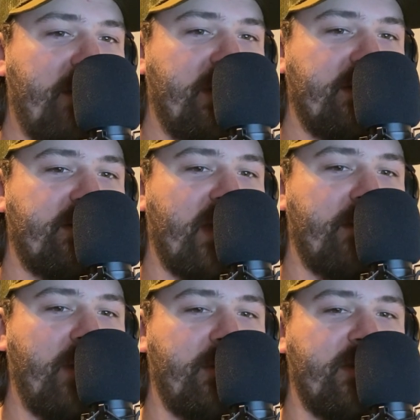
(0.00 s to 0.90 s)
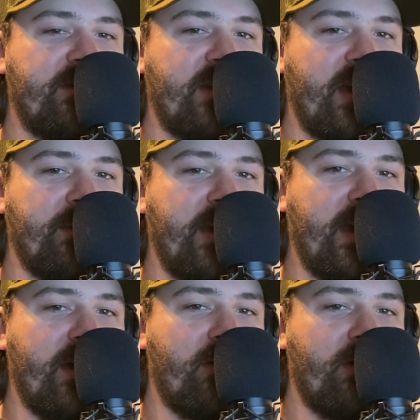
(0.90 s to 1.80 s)
being said, maybe it's time
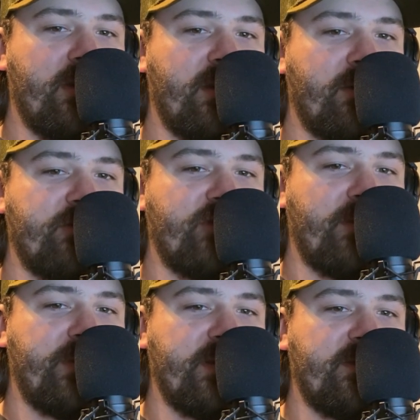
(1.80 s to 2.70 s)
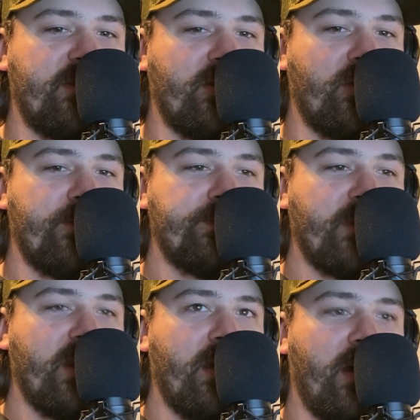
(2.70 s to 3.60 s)
now that we jump into
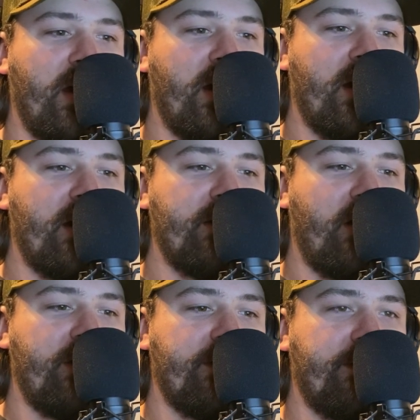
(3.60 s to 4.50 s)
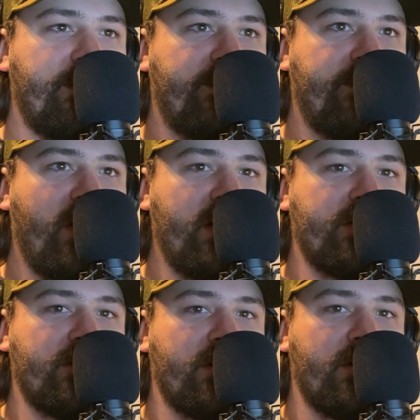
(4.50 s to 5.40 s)
all the
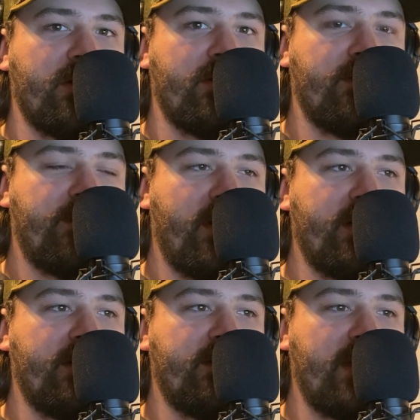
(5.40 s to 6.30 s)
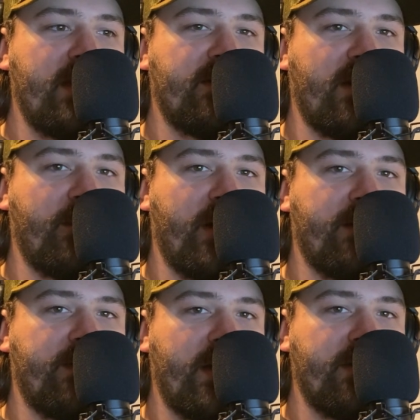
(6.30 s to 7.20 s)
fun things I might
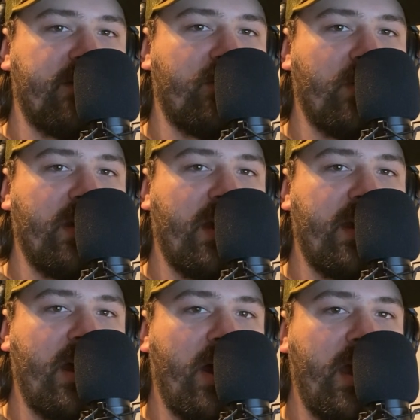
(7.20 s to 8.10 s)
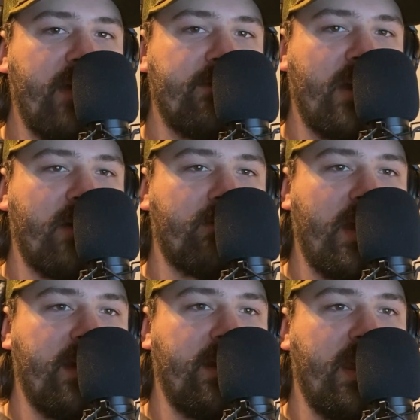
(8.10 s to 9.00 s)
have found this week. And now I have not
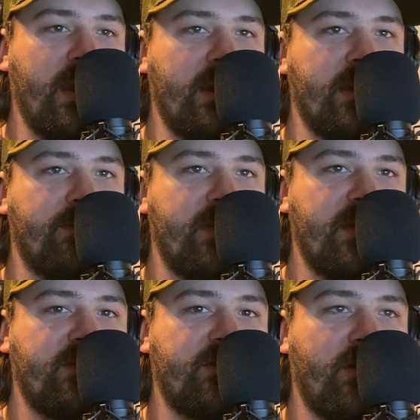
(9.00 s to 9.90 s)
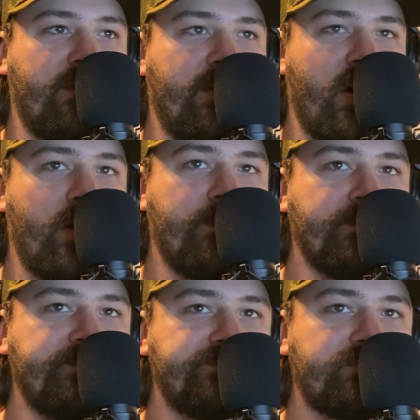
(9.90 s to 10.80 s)
read any of these so far.
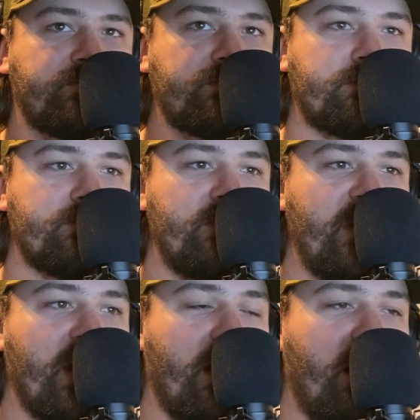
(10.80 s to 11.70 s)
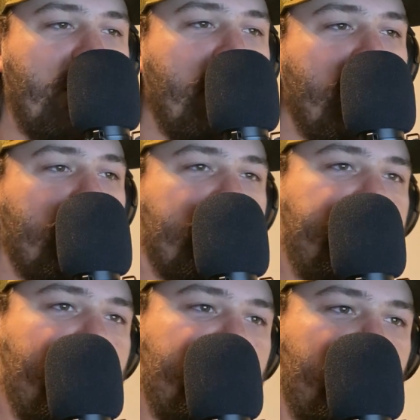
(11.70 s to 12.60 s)
But the
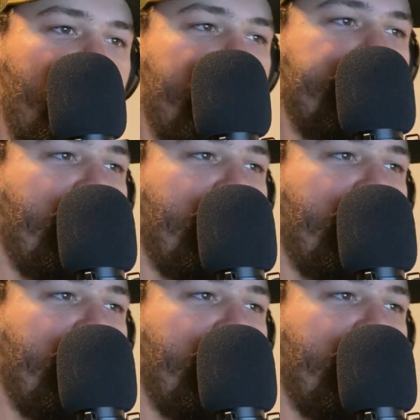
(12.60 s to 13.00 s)
first one